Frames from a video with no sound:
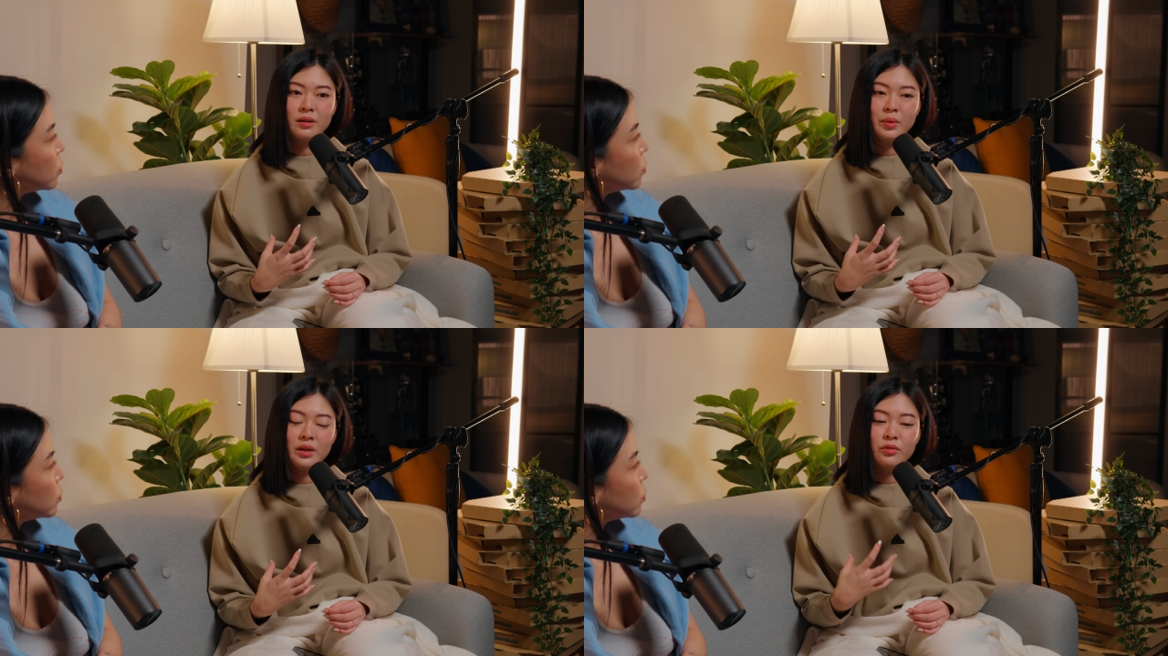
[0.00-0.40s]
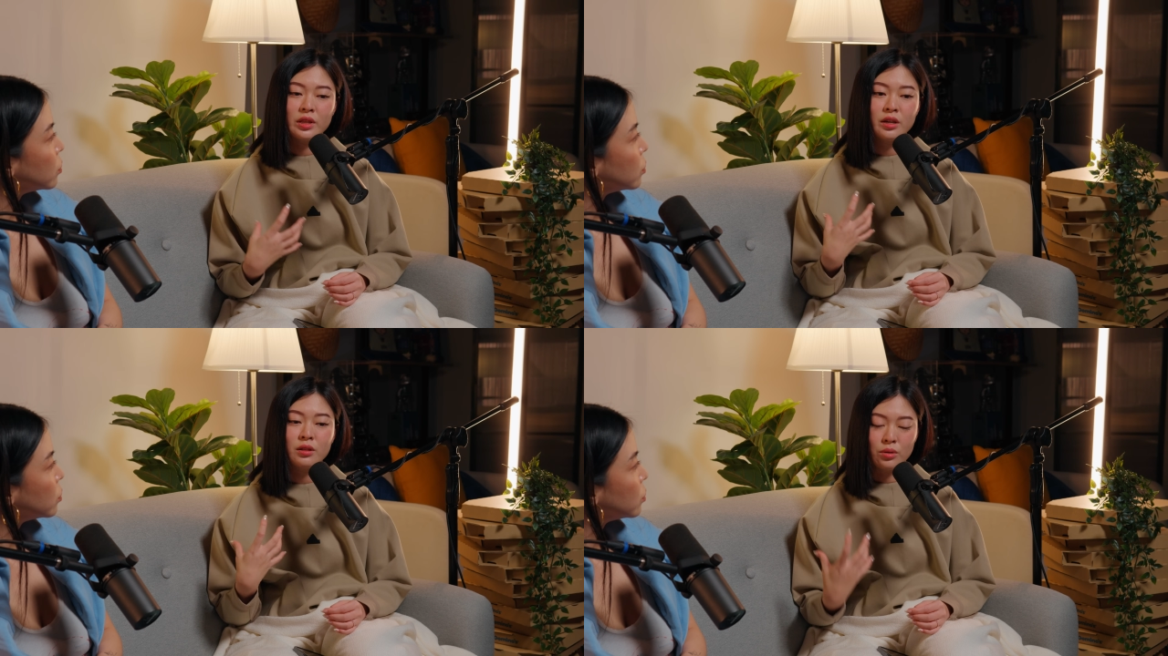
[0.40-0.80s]
Speaker 1: being
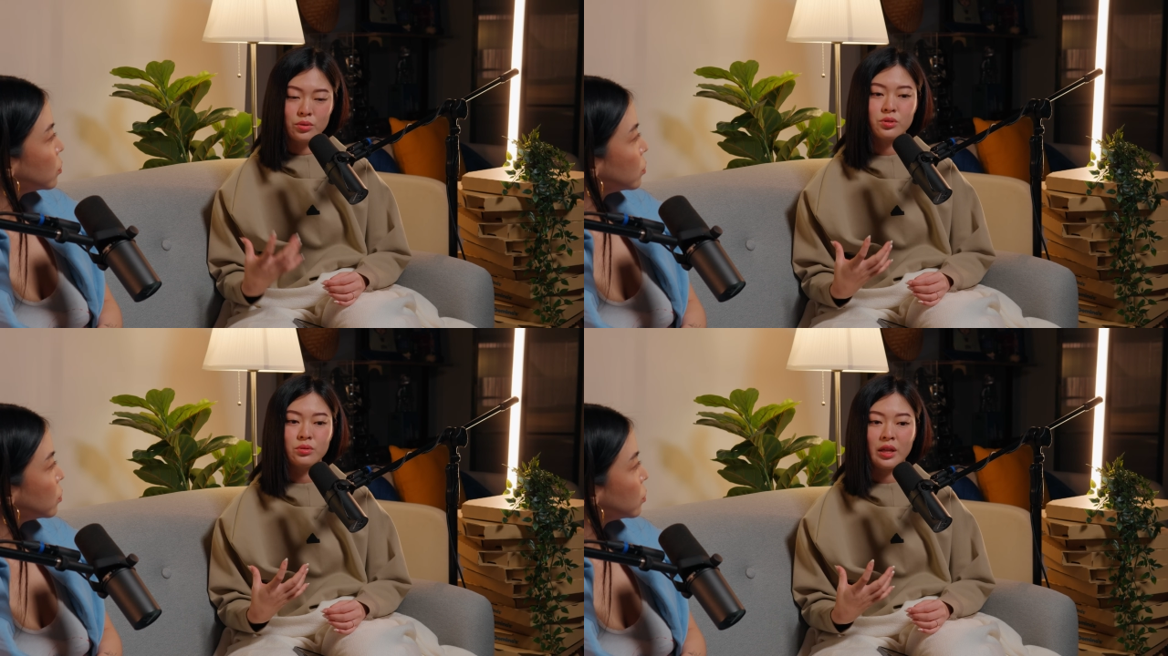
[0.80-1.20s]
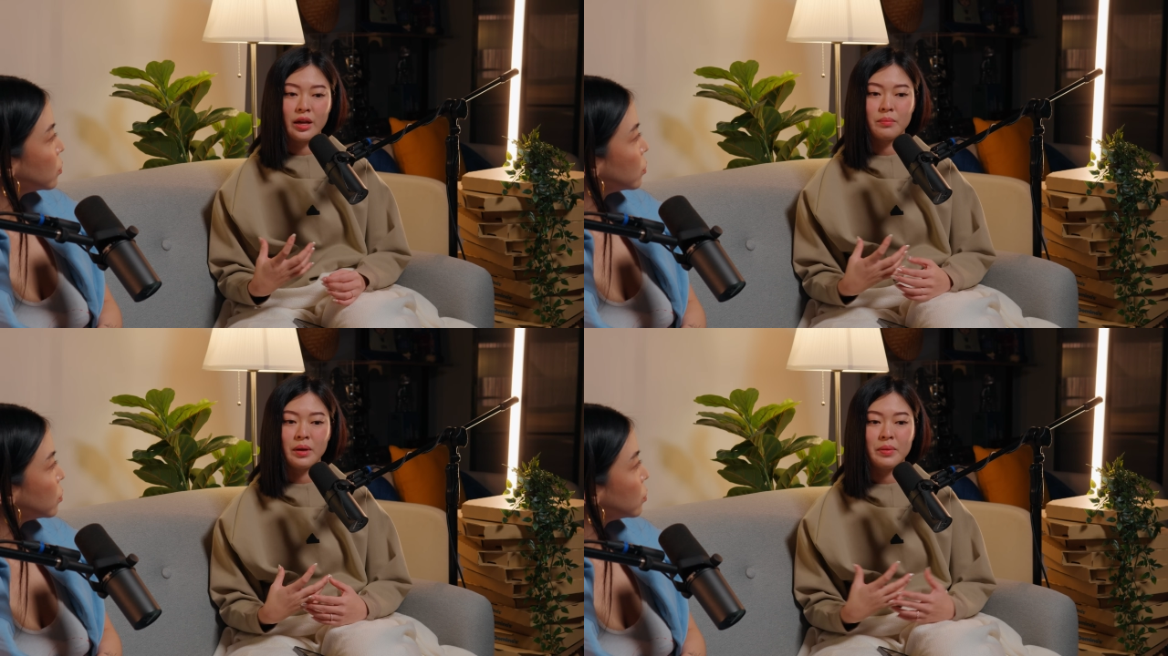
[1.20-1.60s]
really close to,
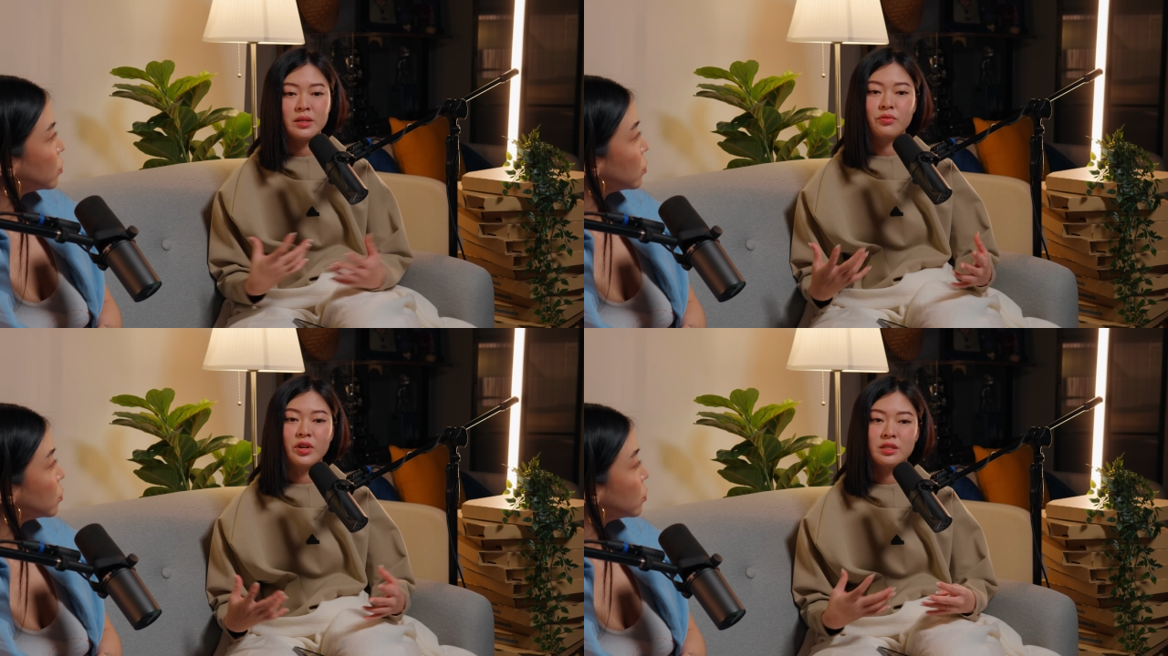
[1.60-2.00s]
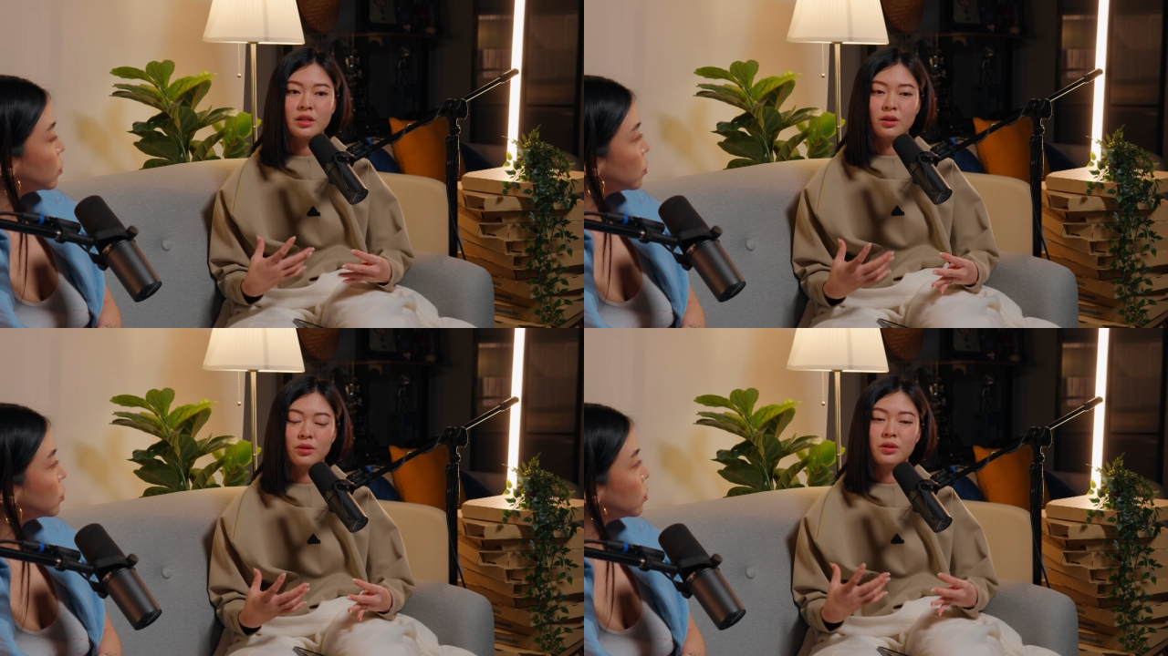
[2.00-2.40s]
like, my best friends
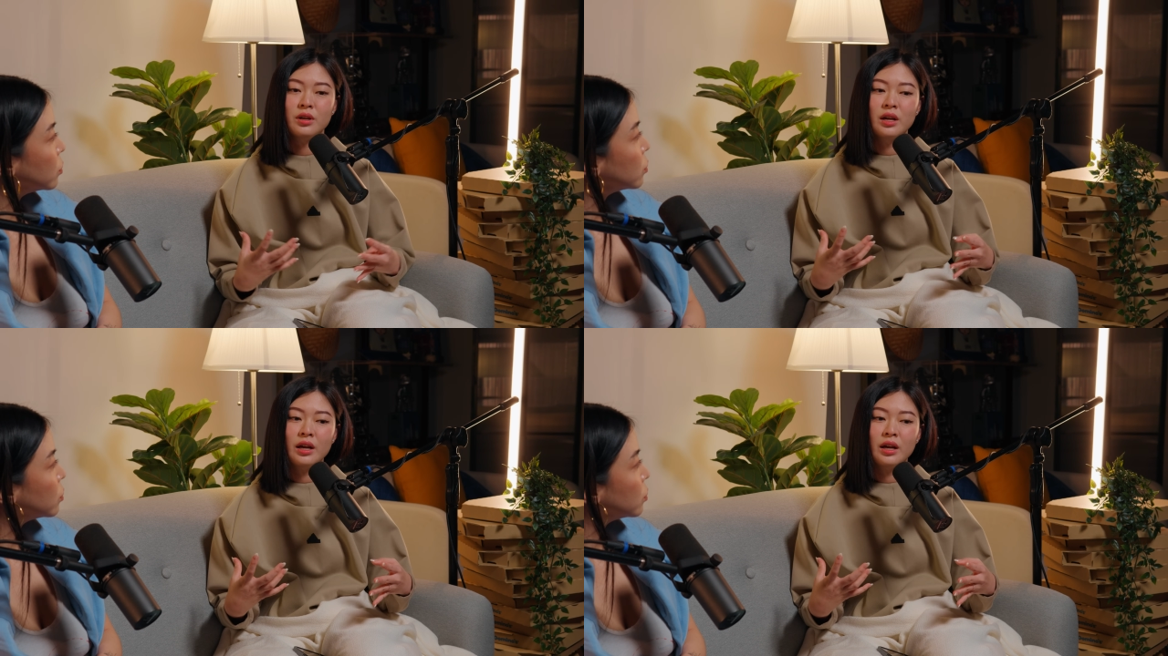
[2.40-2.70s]
and all,